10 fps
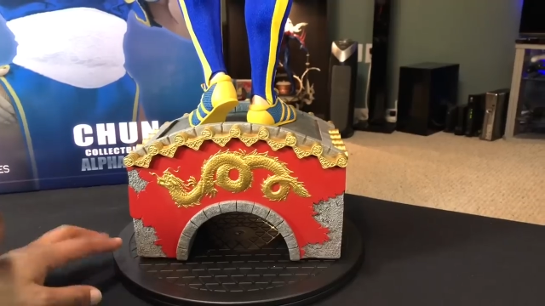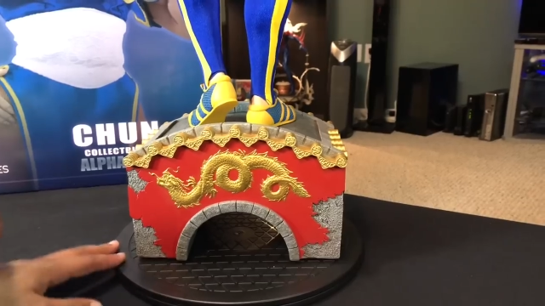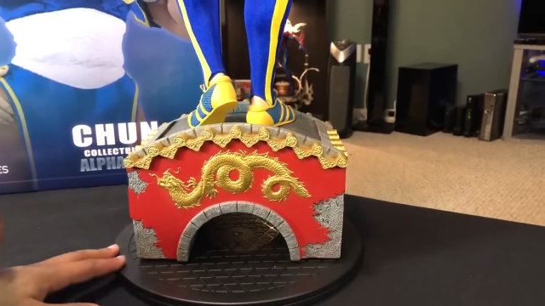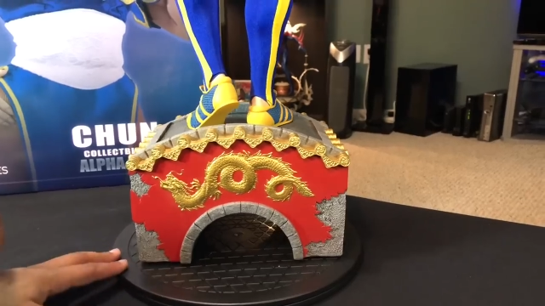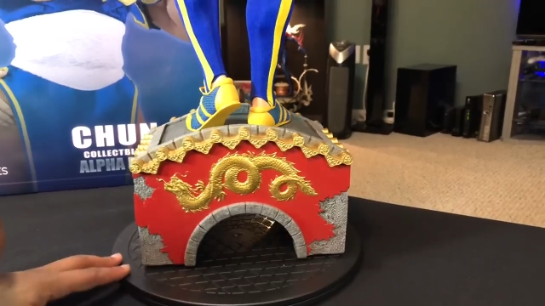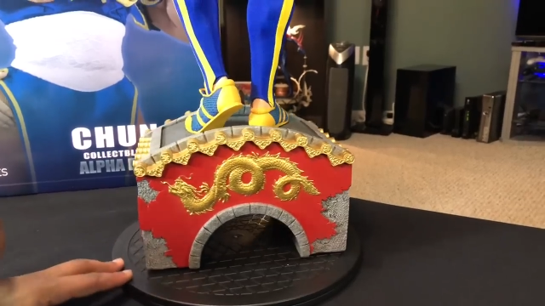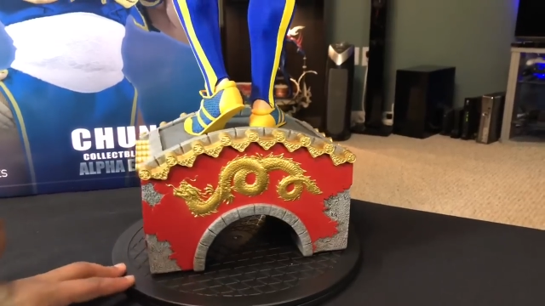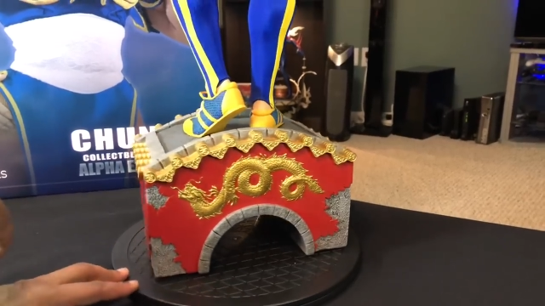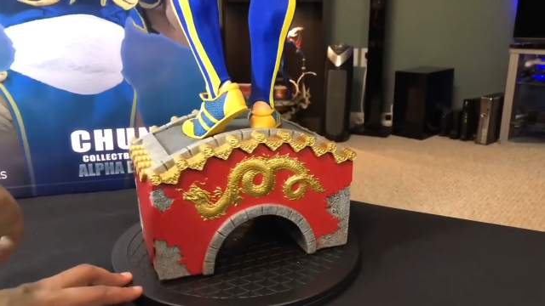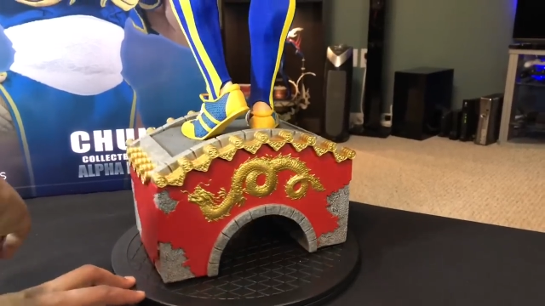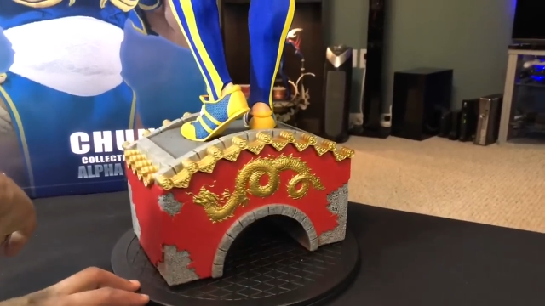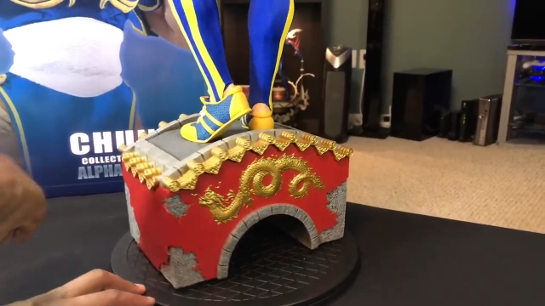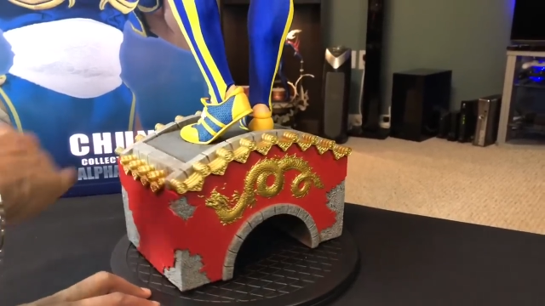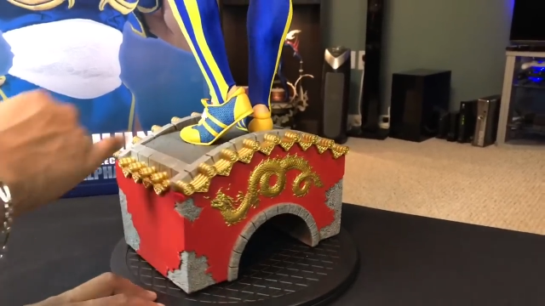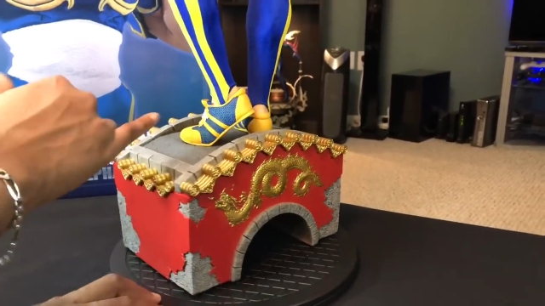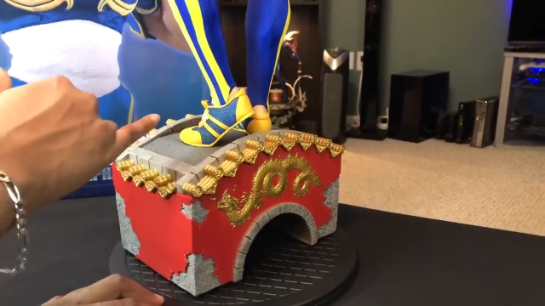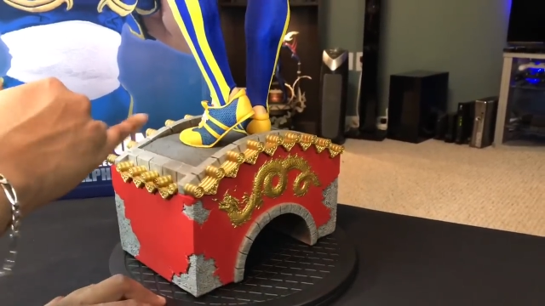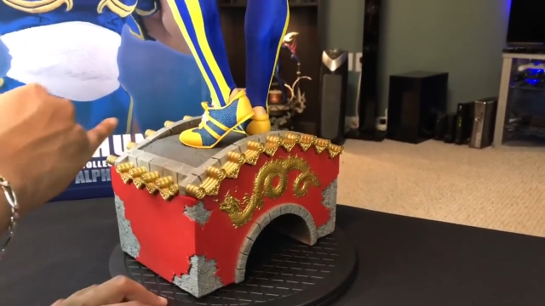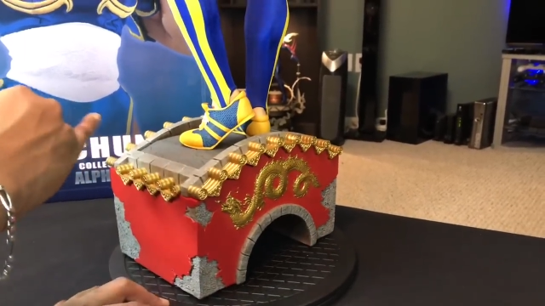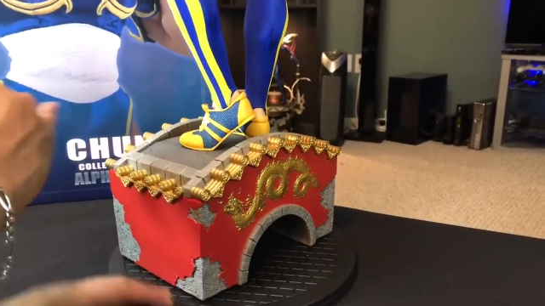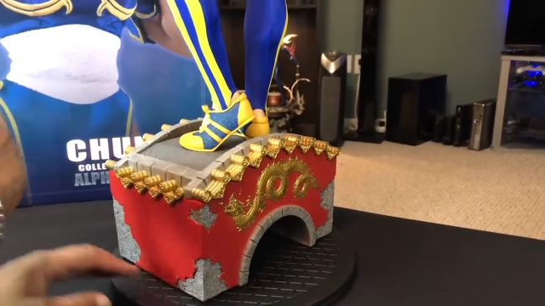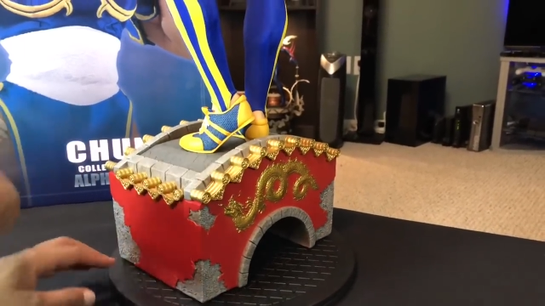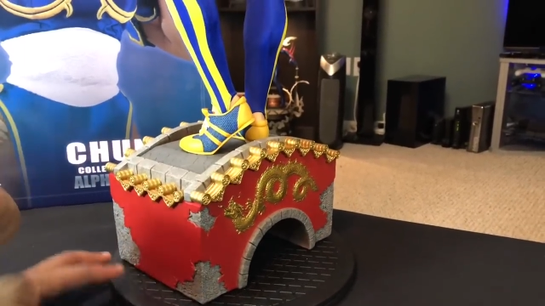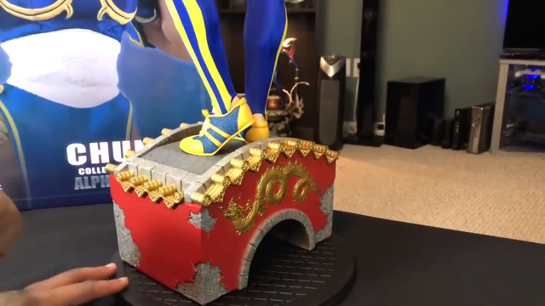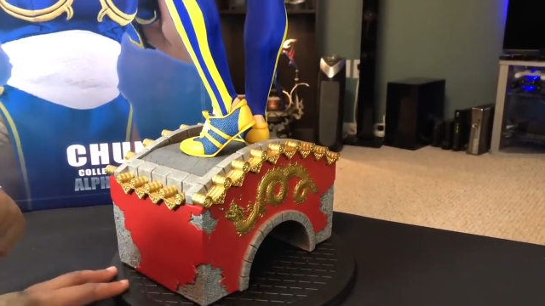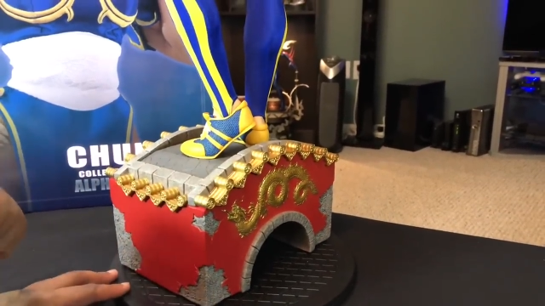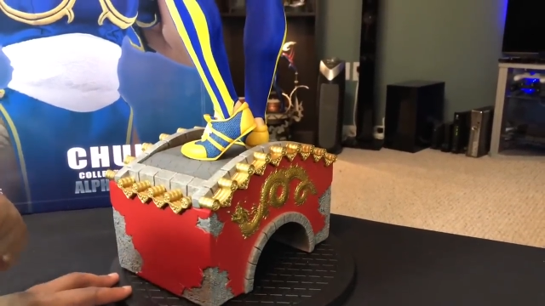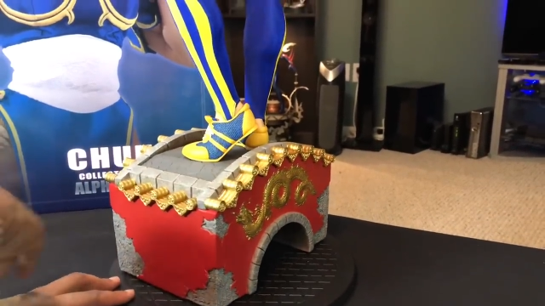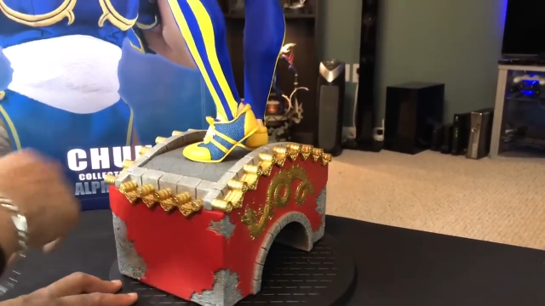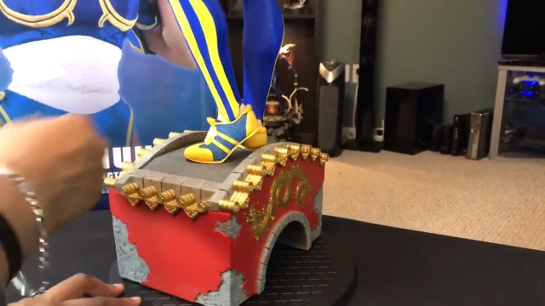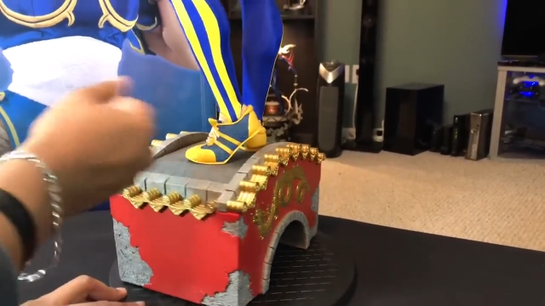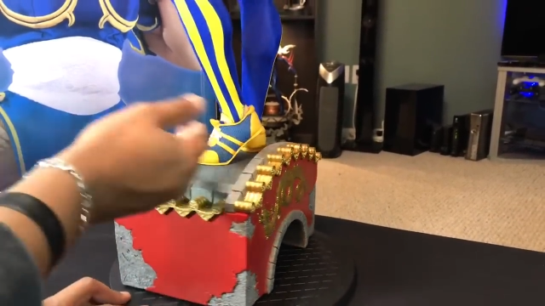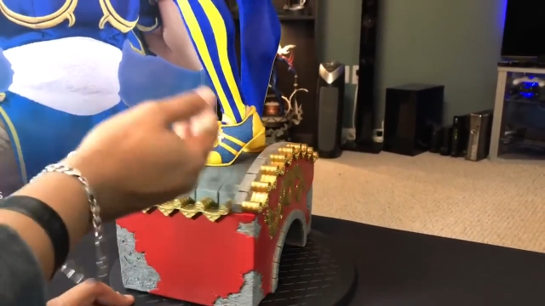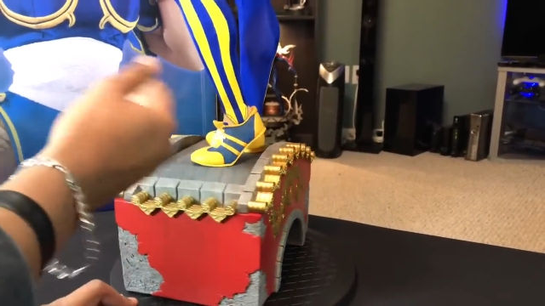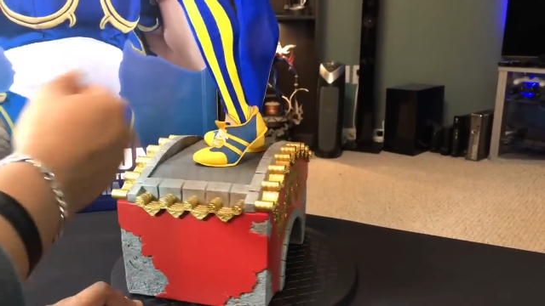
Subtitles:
Nobody's mouth can be seen.